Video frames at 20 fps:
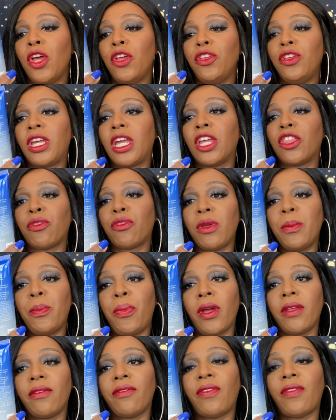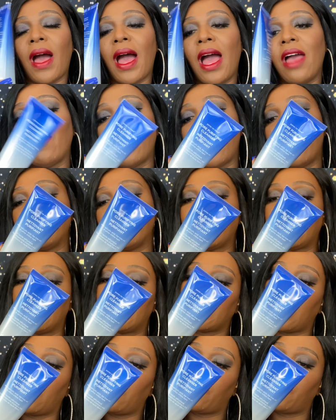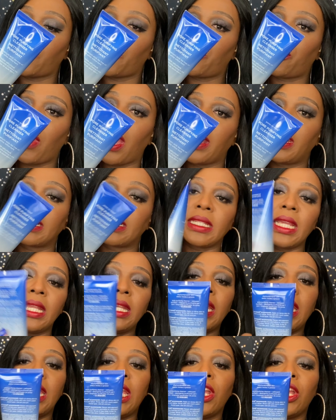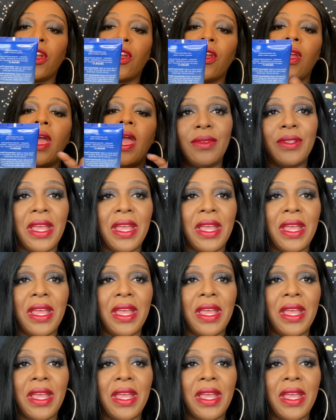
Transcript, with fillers: You get 3.5 ounces of product in here.